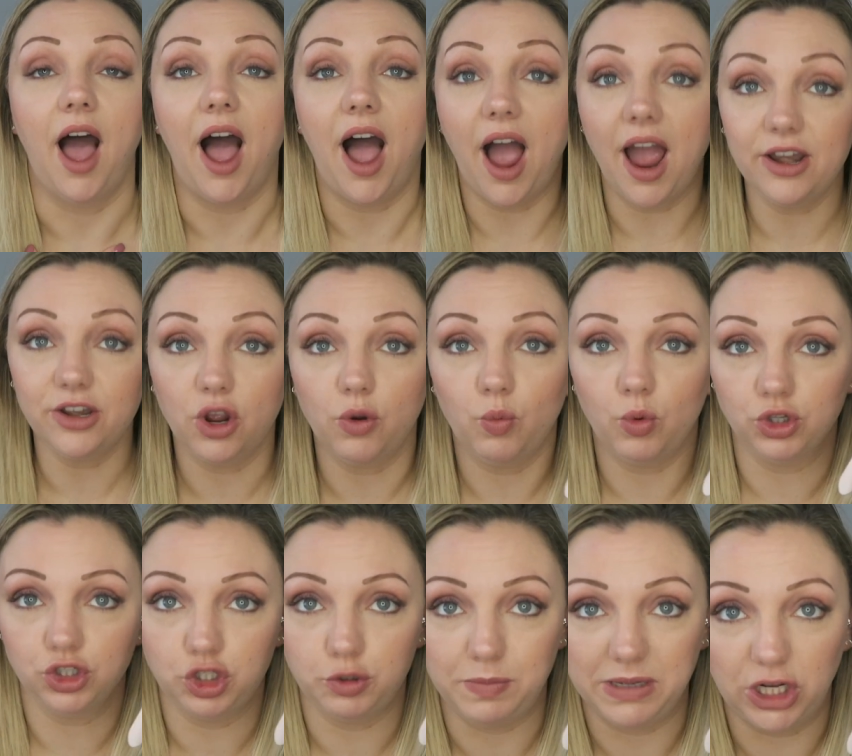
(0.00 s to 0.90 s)
I don't
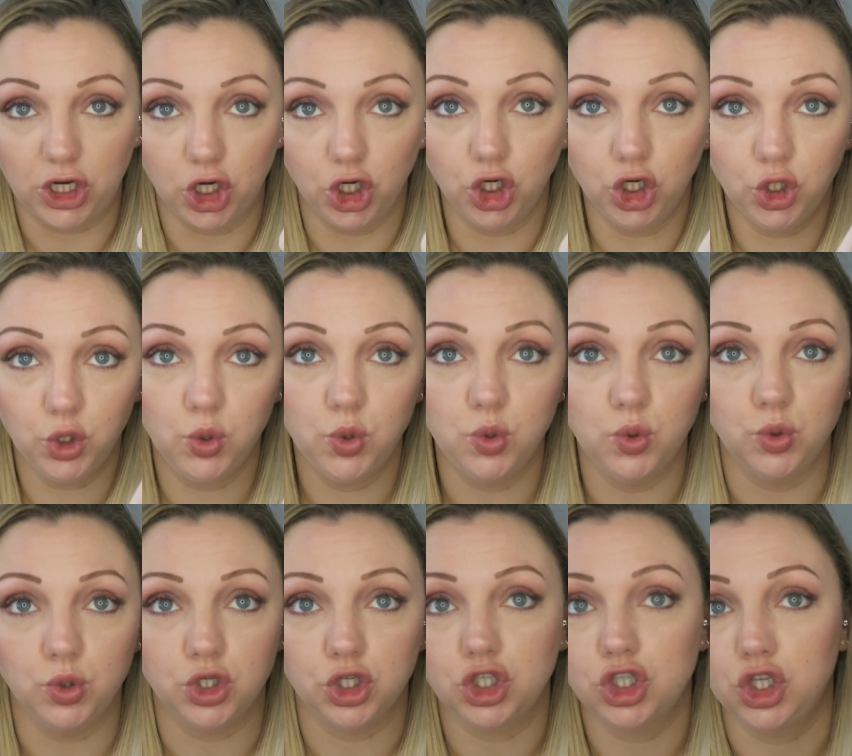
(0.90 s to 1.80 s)
want to be
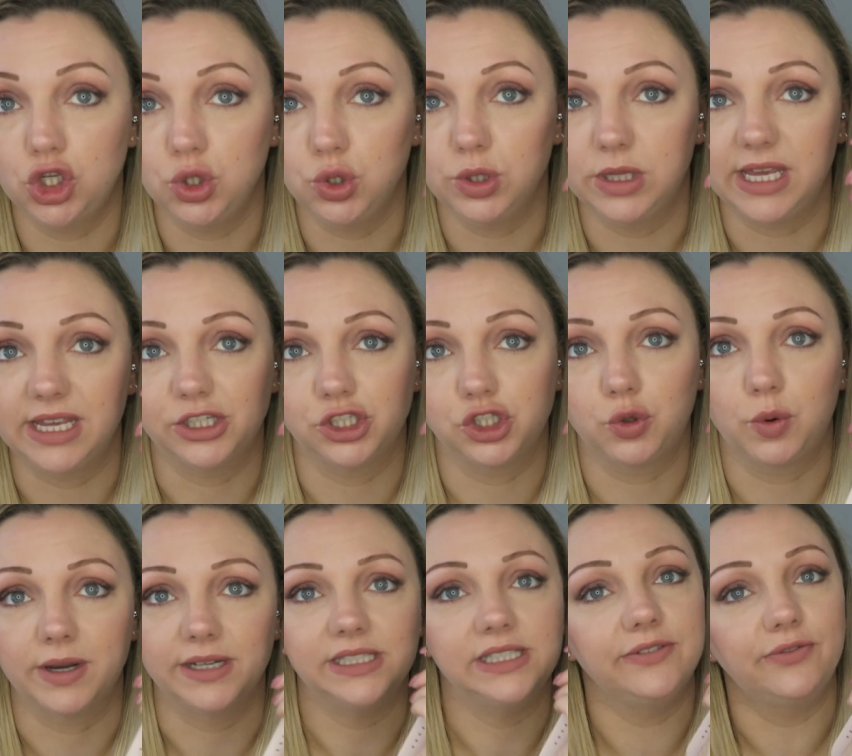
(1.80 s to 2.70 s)
glued to this
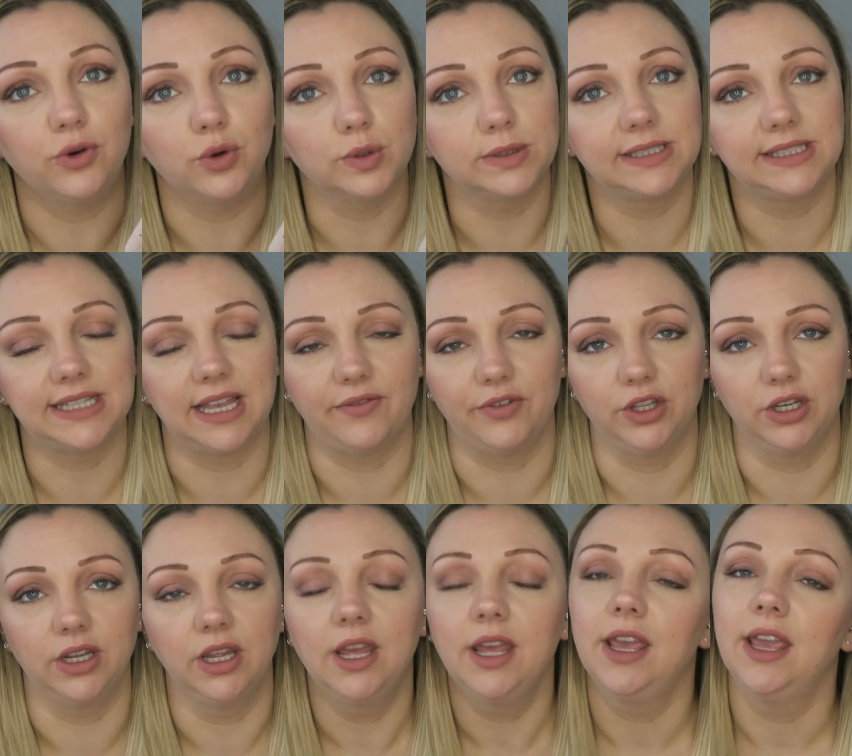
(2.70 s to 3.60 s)

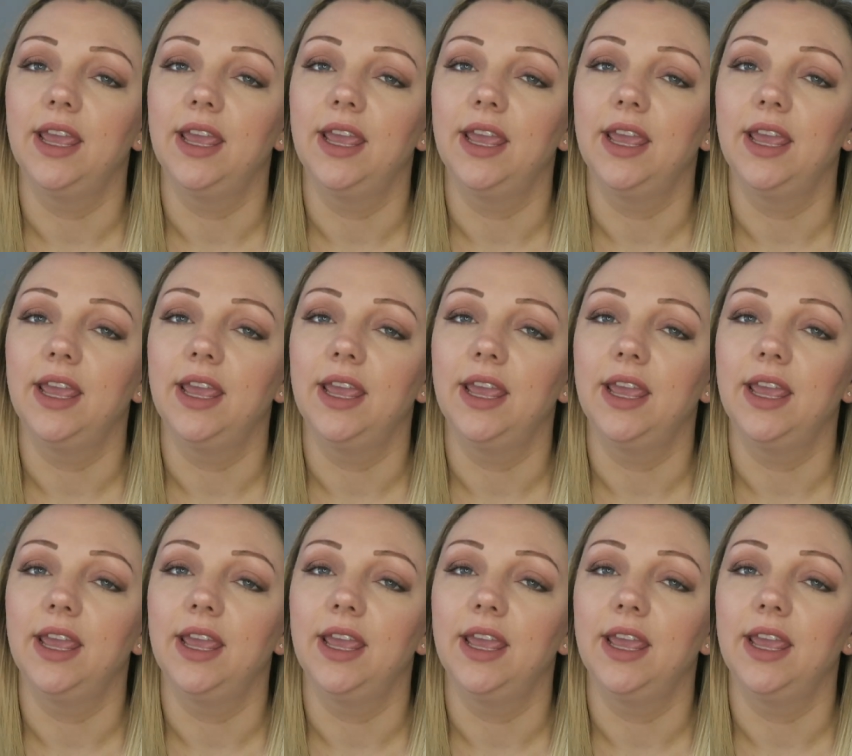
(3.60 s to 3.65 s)
24-7.